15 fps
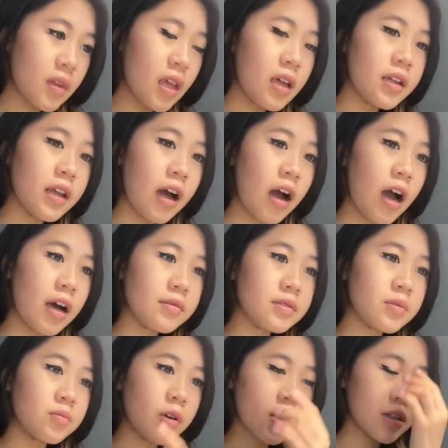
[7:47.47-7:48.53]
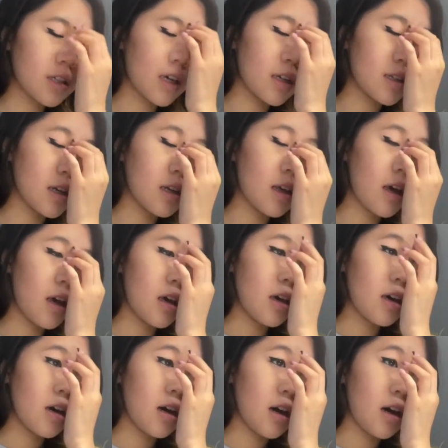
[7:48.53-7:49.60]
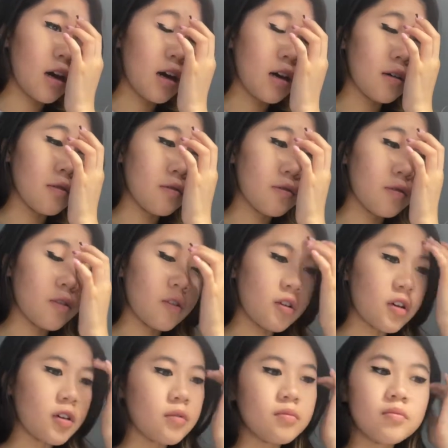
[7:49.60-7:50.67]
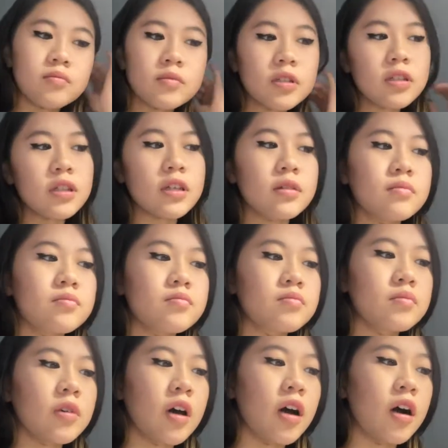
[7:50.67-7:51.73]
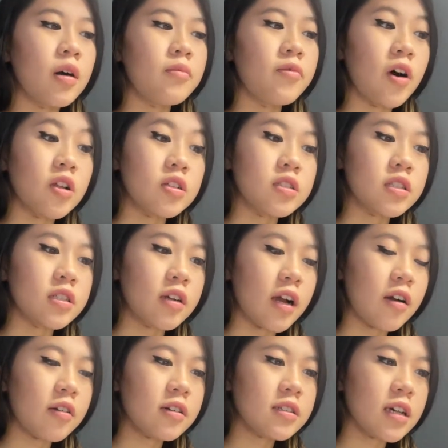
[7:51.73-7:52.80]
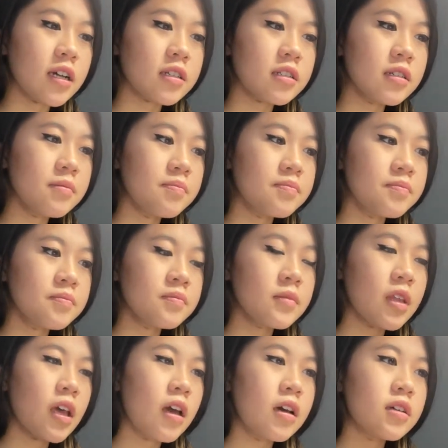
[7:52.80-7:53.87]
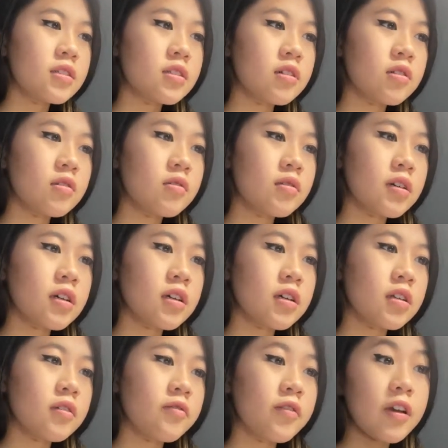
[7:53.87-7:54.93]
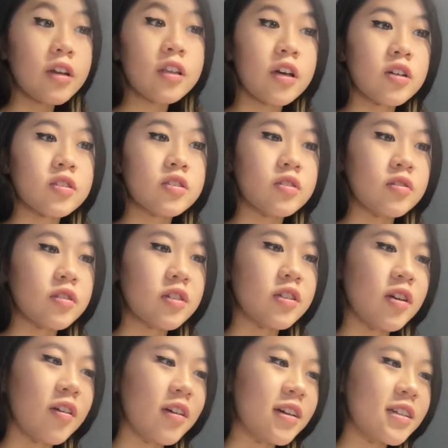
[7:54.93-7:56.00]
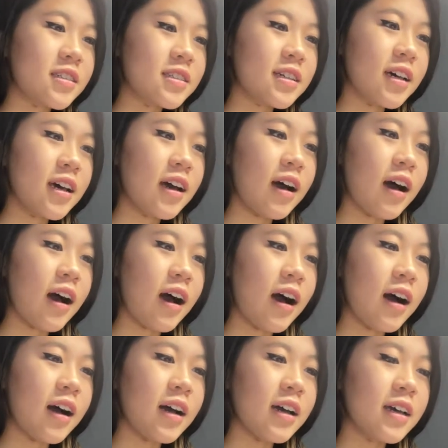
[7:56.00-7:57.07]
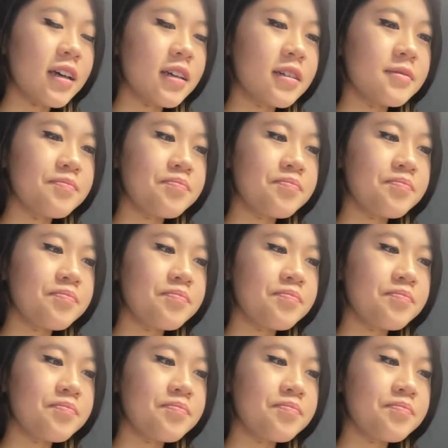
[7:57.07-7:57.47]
now have some work to get done for just like volunteer hours actually. So very long story short, I